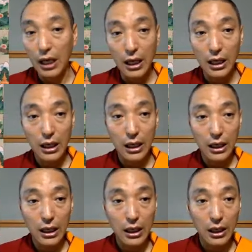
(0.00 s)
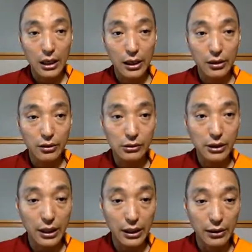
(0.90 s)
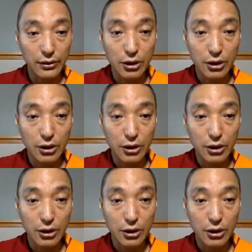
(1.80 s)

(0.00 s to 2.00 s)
are okay.